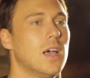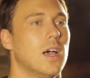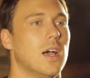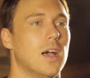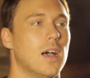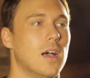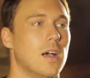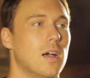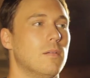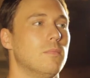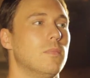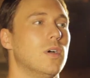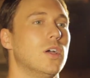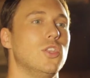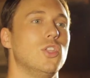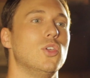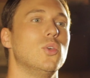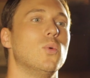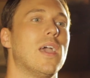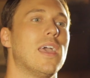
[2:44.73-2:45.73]
um,
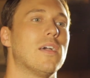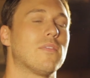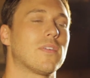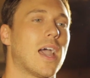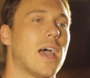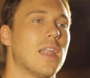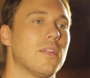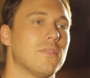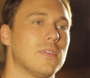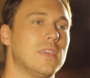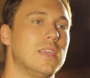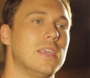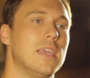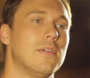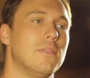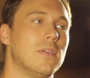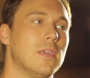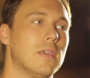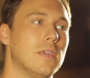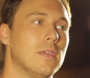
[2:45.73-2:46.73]
a new way of kind of
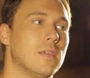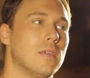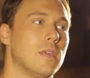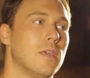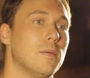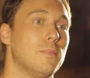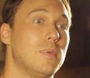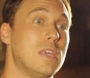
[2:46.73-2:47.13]
giving